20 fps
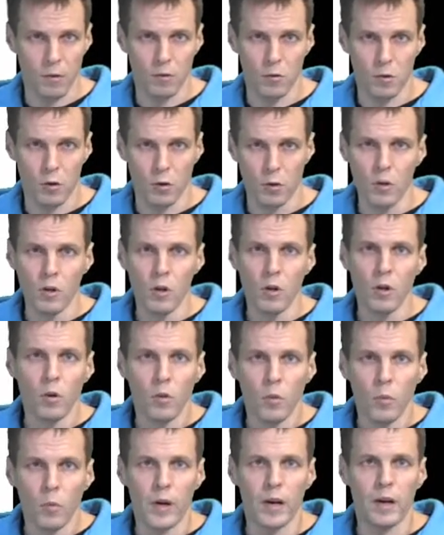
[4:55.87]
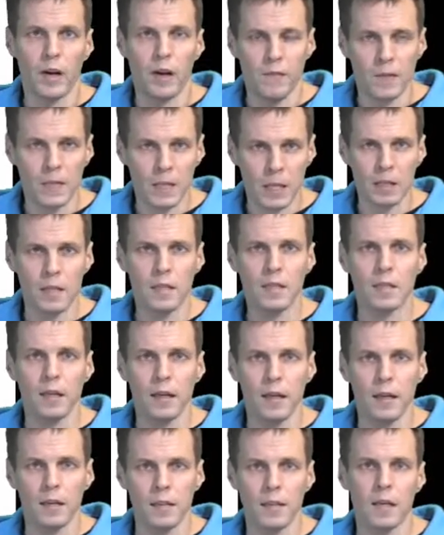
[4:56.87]
So we have
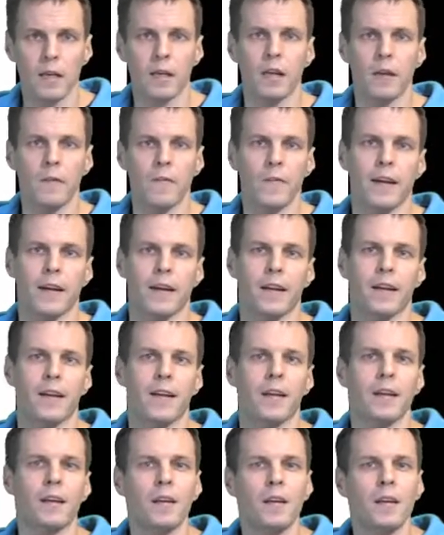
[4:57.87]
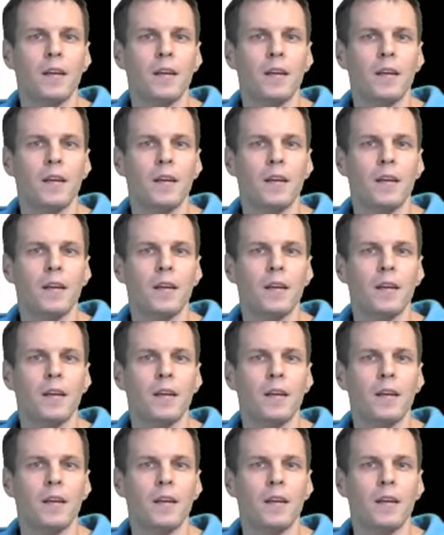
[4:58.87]
statistically significantly